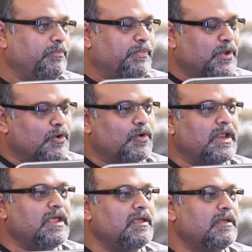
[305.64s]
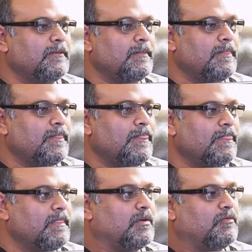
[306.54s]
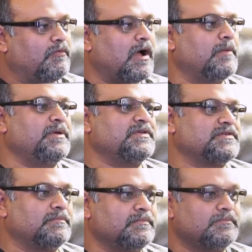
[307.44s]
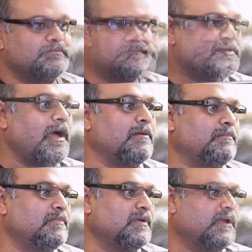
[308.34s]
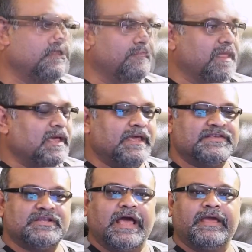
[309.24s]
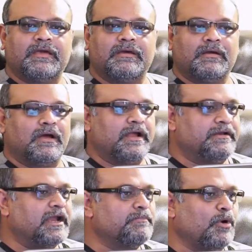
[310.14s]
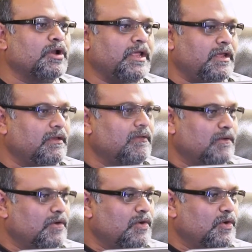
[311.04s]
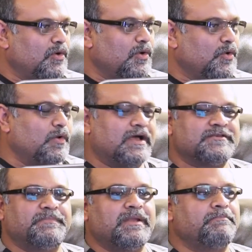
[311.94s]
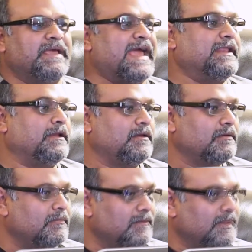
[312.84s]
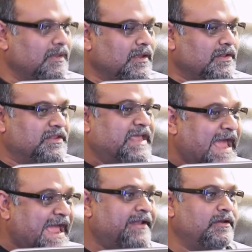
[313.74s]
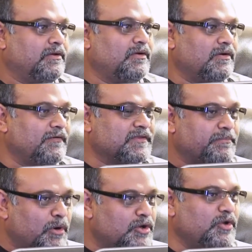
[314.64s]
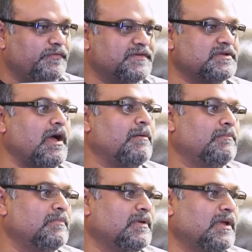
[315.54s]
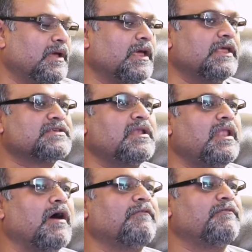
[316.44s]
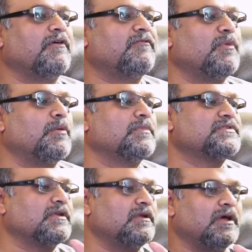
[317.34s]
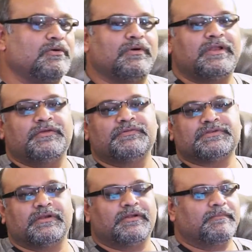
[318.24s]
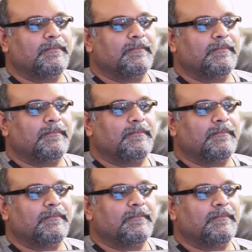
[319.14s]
purely Wahhabism. Islam is like a dead body who has been beheaded. The head of the body of Islam is love of Muhammad sallallahu alaihi wasallam.